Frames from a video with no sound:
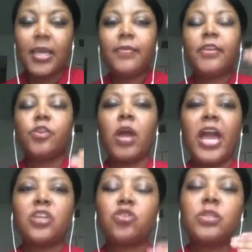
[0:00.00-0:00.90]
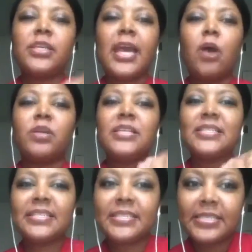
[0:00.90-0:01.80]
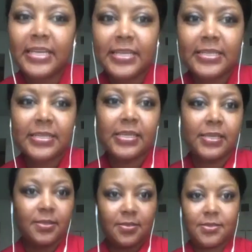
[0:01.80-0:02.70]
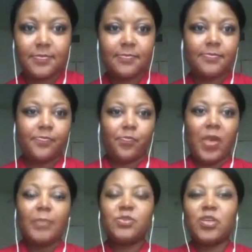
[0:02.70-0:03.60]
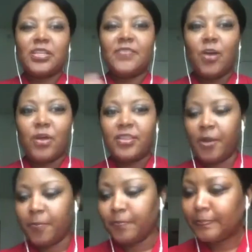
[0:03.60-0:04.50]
that they're actually counting citizens. I'm just going to leave that right there.